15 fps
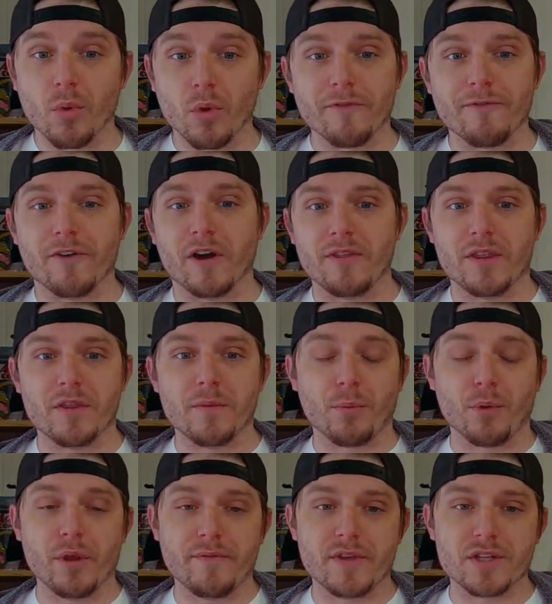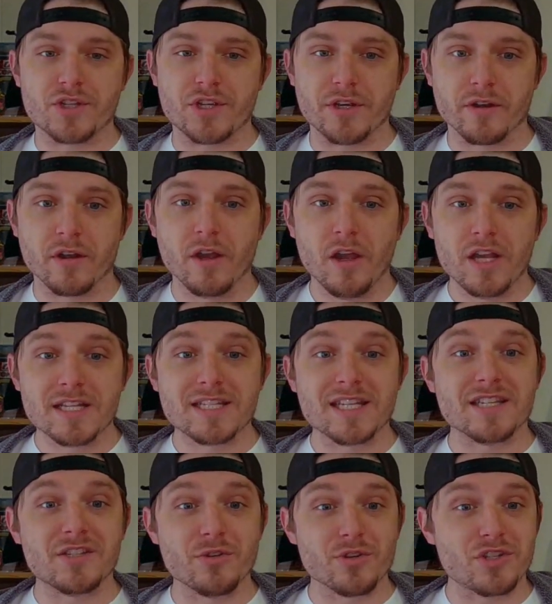more fun than the previous year
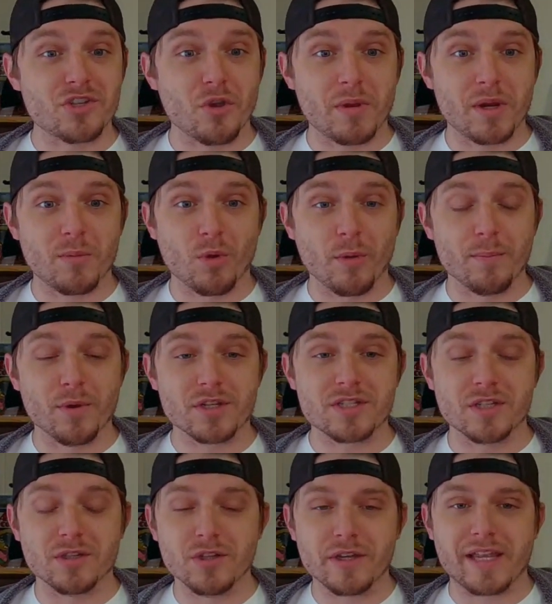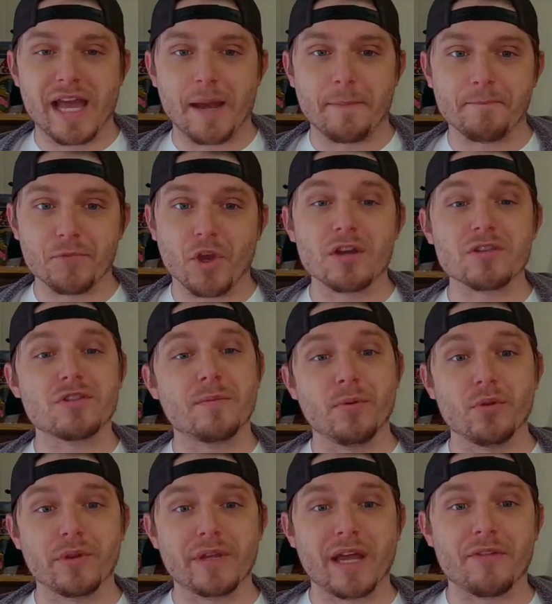since there's so many more books to look at. Also,
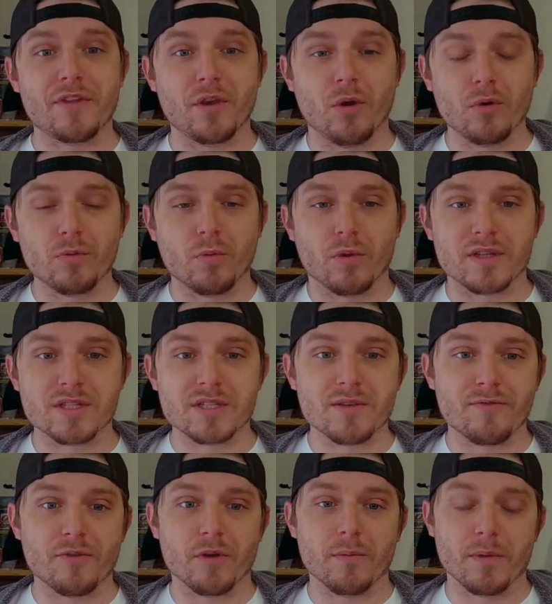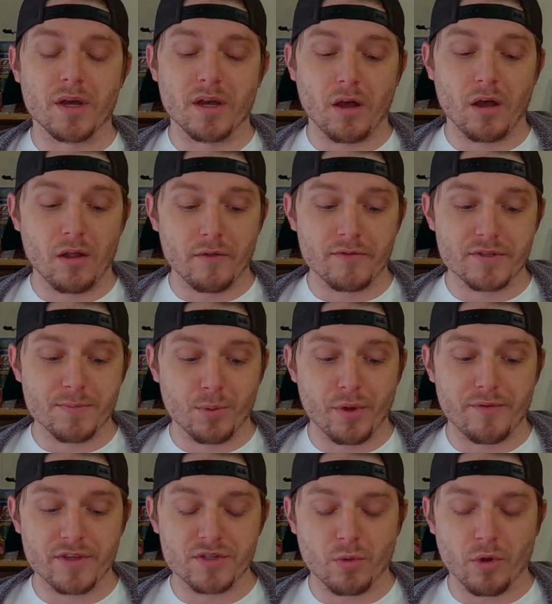pulling out the old ones from all of his
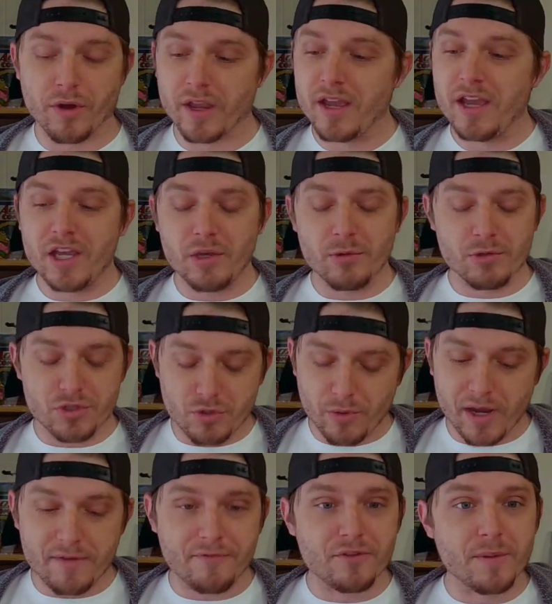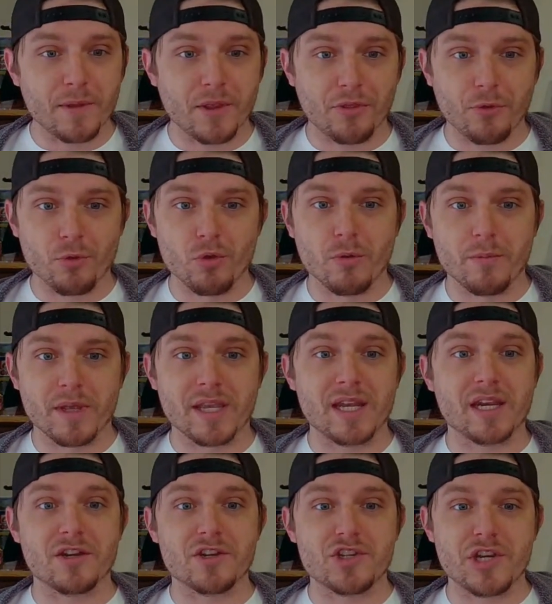previous work, it was great flipping through them and
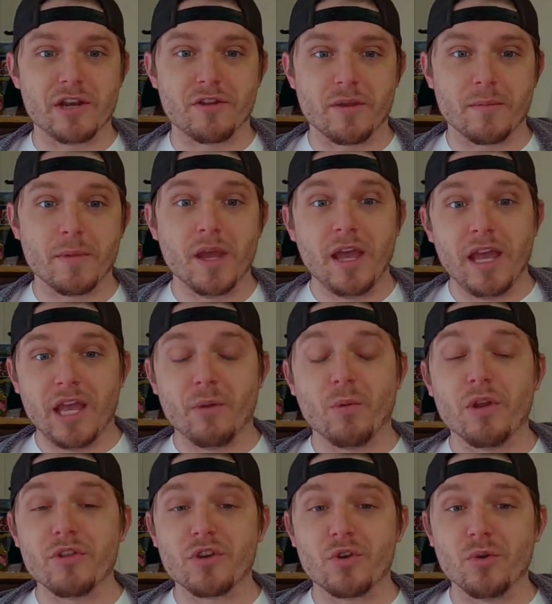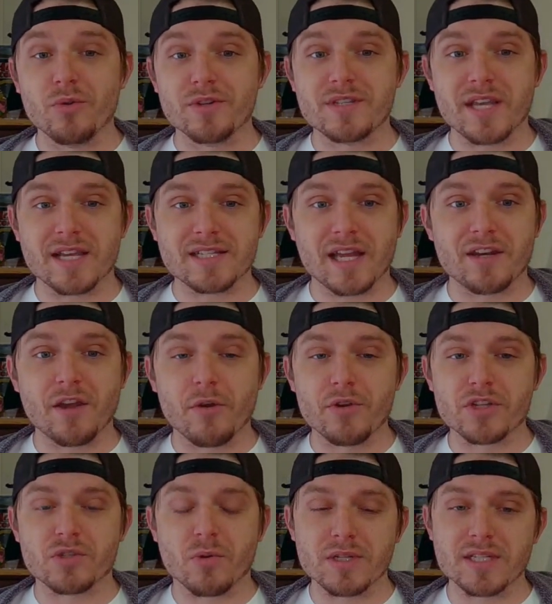getting to share them. And one of the coolest things I
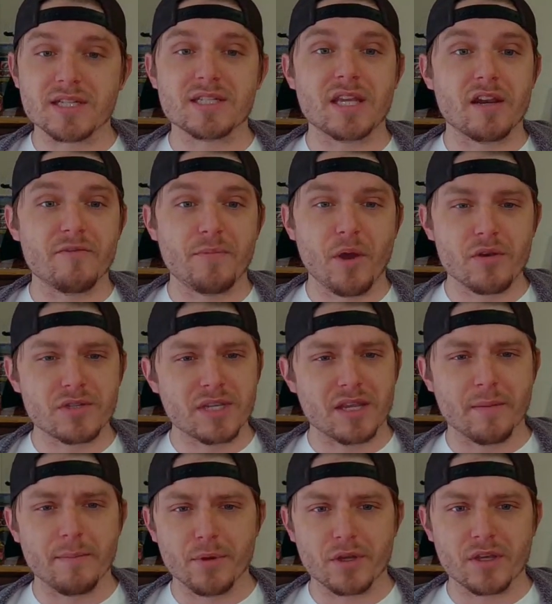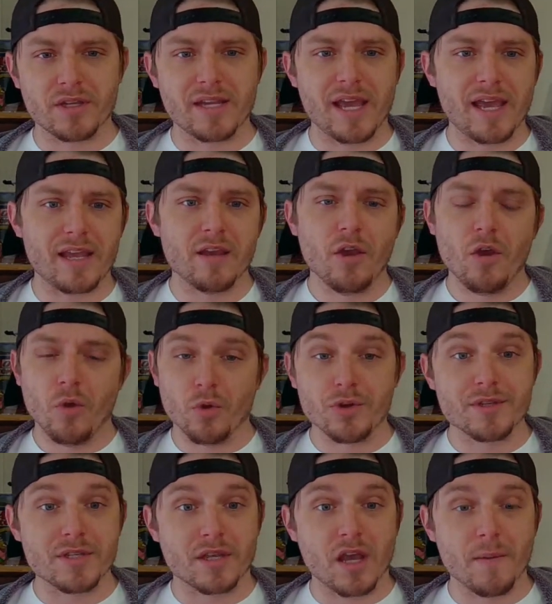noticed was instead of posting a book a day or
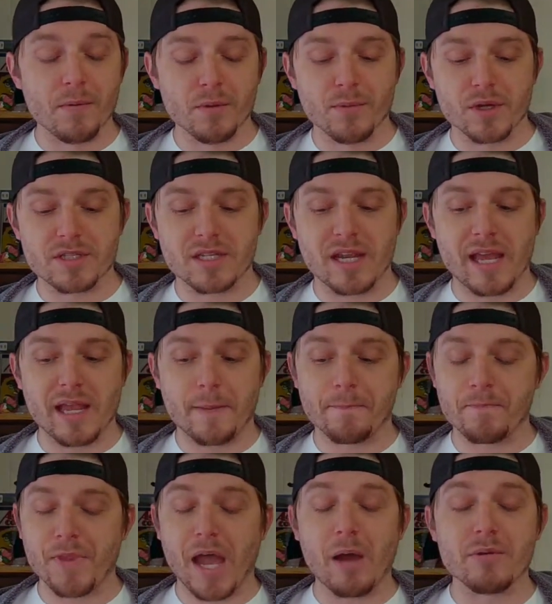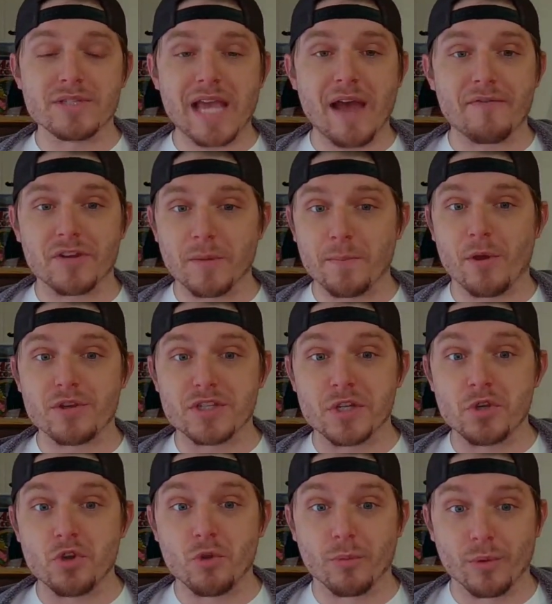just a couple of books a day, I was having to post
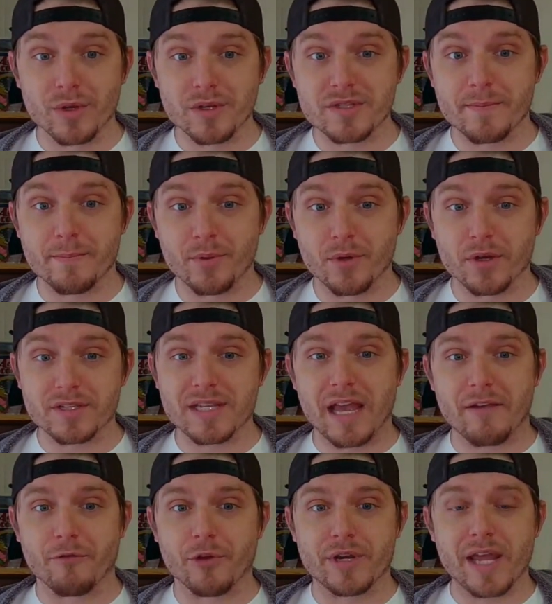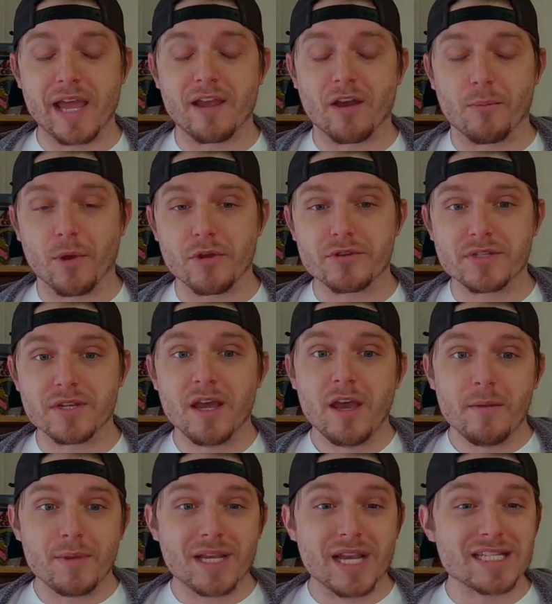numerous books every day almost
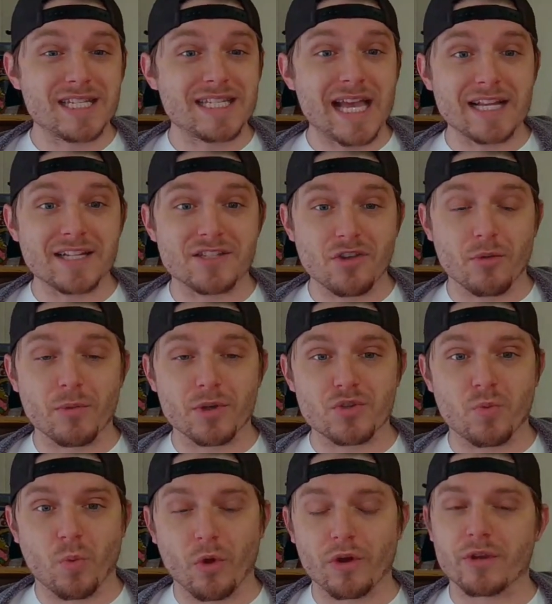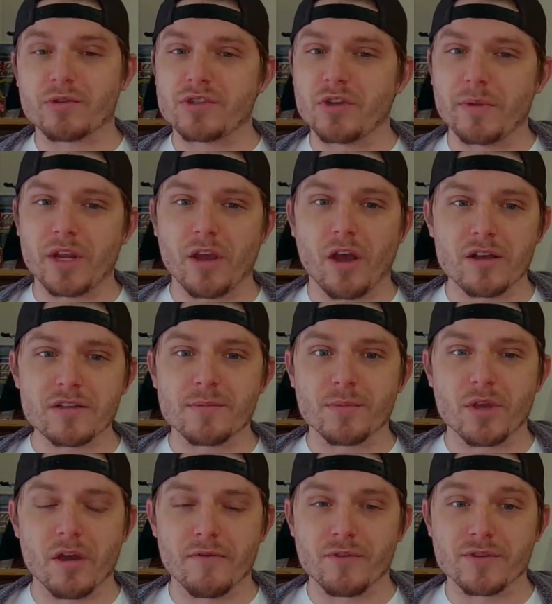because he's had so much work, so many awesome
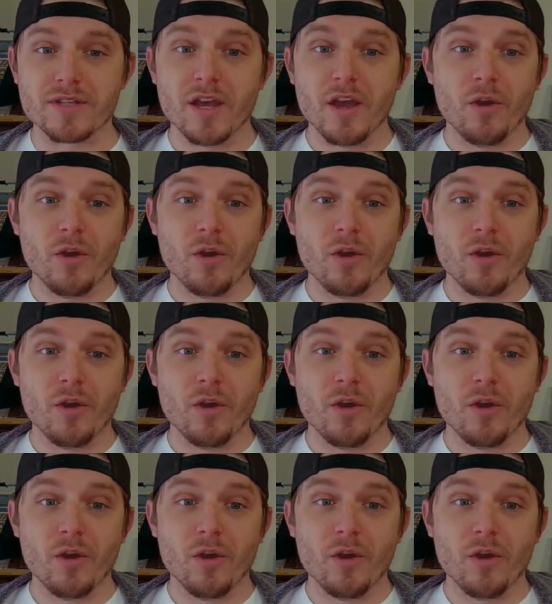covers,